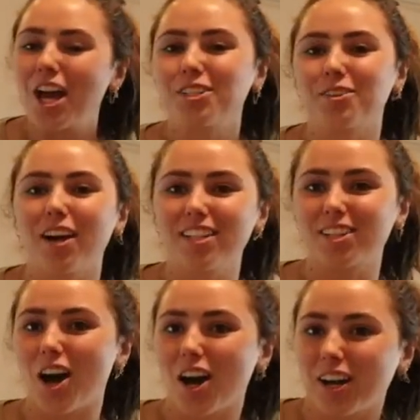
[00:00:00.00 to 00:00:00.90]
So you guys
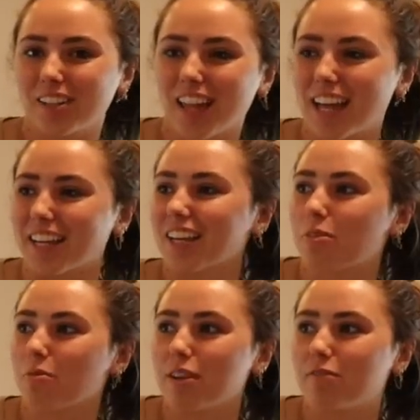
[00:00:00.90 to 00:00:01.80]
got like
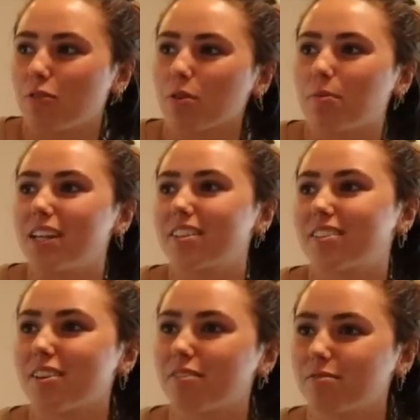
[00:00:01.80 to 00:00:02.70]
three, four weeks
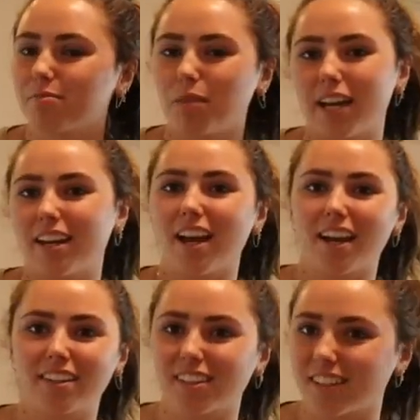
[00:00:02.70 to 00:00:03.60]
of my
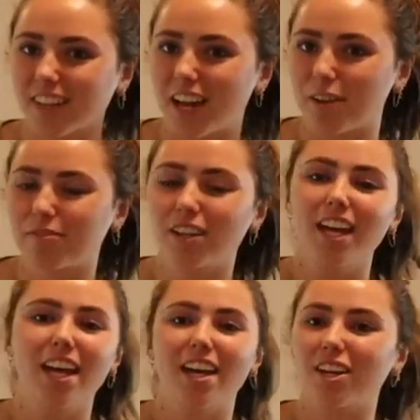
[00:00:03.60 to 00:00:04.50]
hectic life
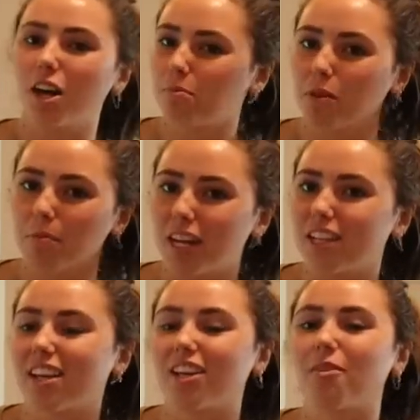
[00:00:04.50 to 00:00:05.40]
in a couple of
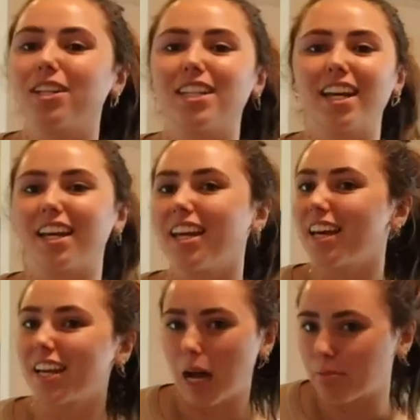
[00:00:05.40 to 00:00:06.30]
minutes. I know I didn't
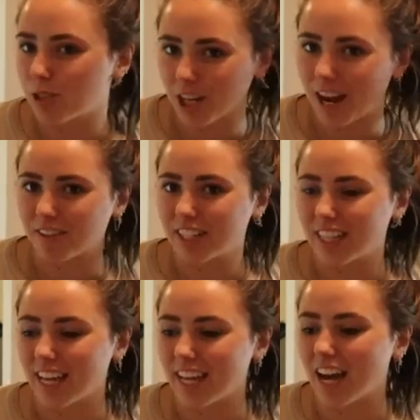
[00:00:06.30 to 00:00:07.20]
capture
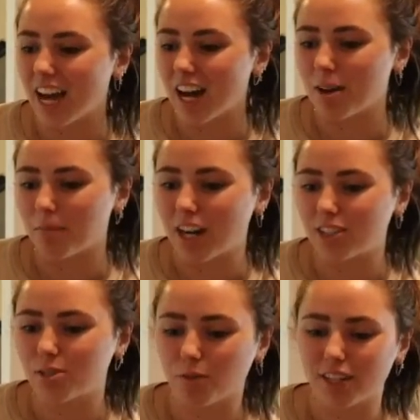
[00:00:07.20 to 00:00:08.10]
everything. Um, I
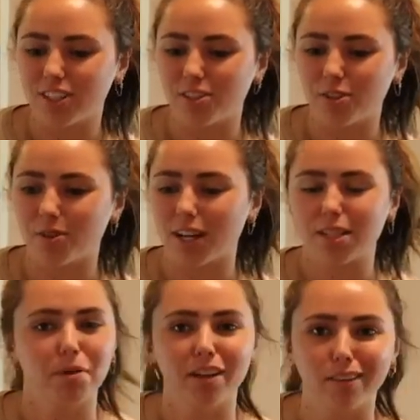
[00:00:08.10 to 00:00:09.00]
just wanted to
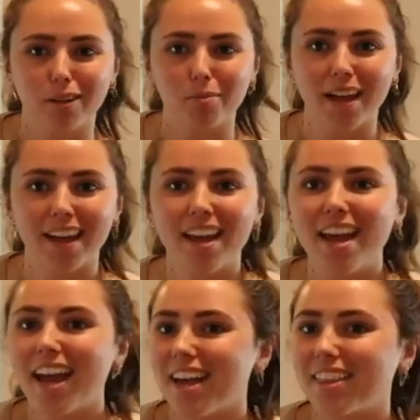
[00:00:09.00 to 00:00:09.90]
explain a little bit
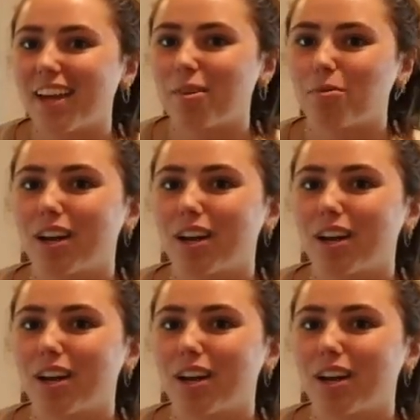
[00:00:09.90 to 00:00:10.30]
and then we'll